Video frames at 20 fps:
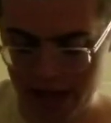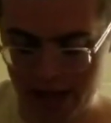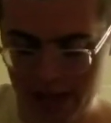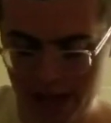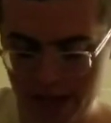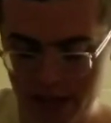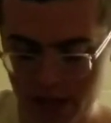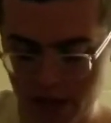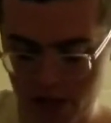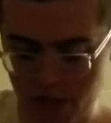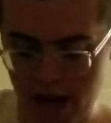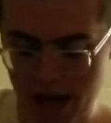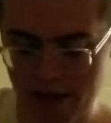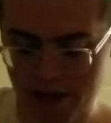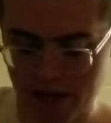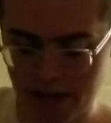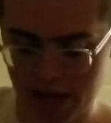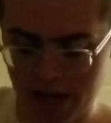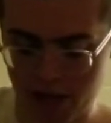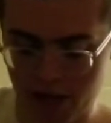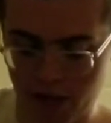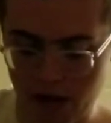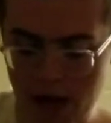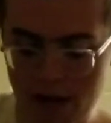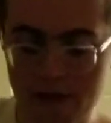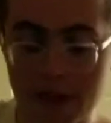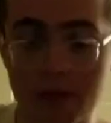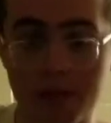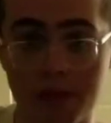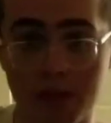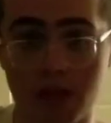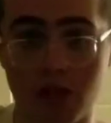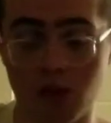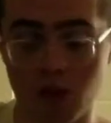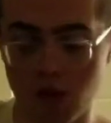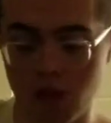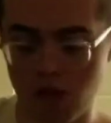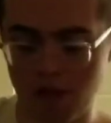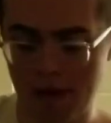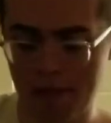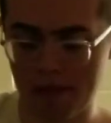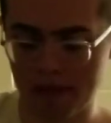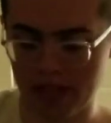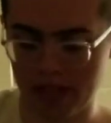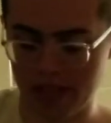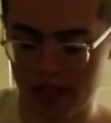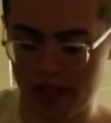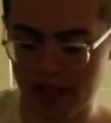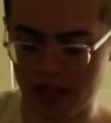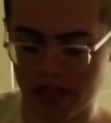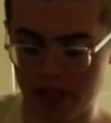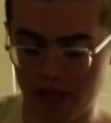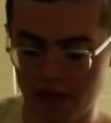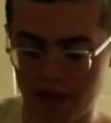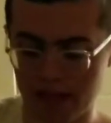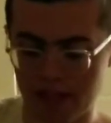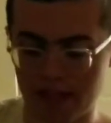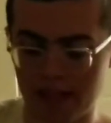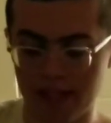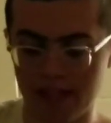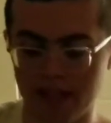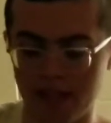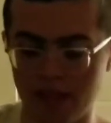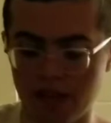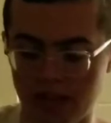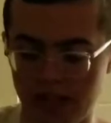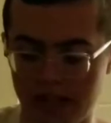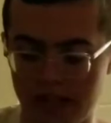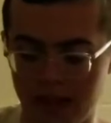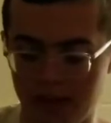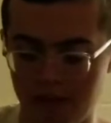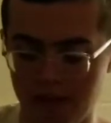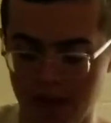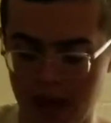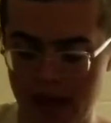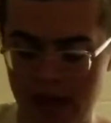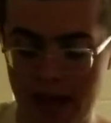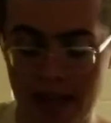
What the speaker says: Next is graphs, and a graph is a pictorial representation of statistical data